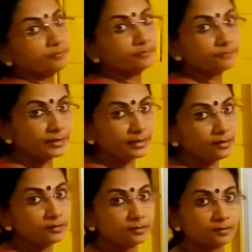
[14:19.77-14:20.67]
we
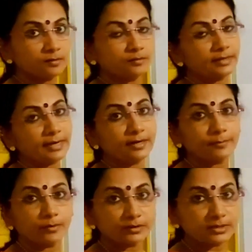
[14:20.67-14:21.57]
learned
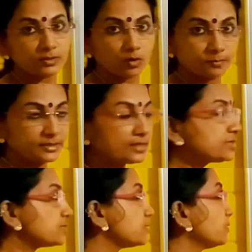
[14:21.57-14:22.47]
about these
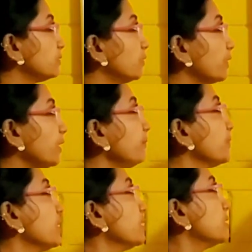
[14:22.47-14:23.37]
objects. Okay,
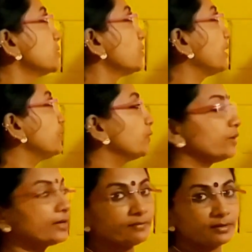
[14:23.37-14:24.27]
so I told
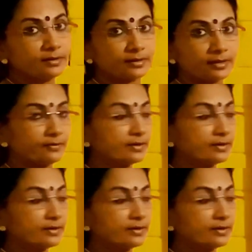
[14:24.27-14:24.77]
I will give an